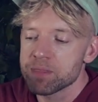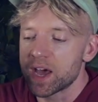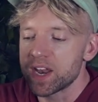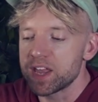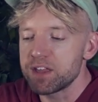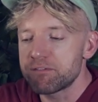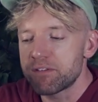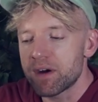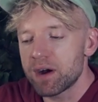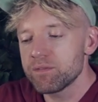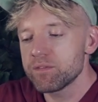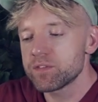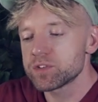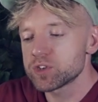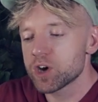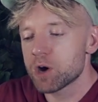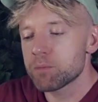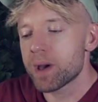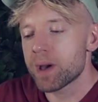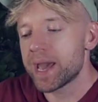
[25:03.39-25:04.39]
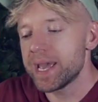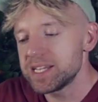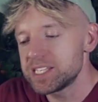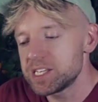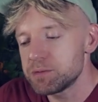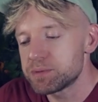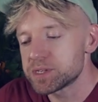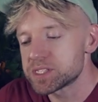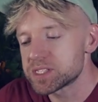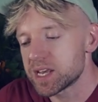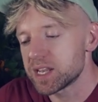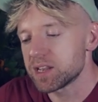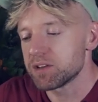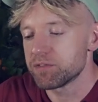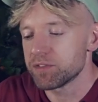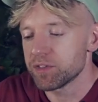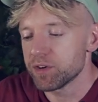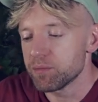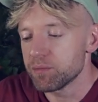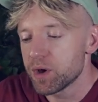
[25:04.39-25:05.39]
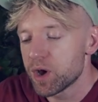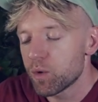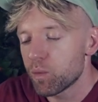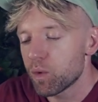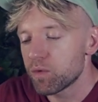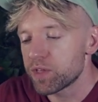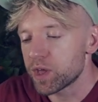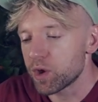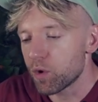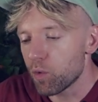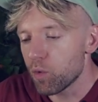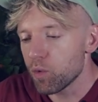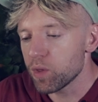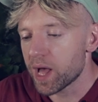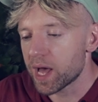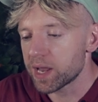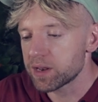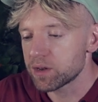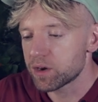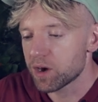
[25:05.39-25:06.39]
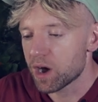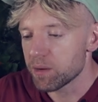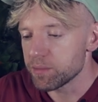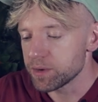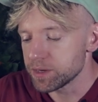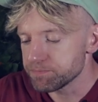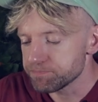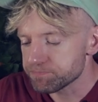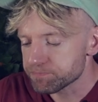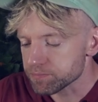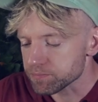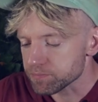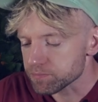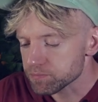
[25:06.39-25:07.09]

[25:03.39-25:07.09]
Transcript: And he found the top 80% of them, what they all had in common